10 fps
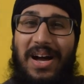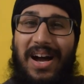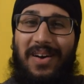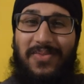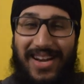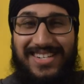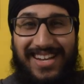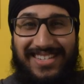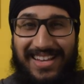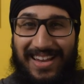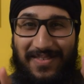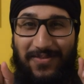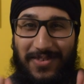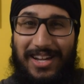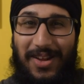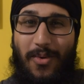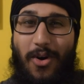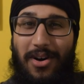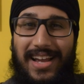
Avengers Infinity War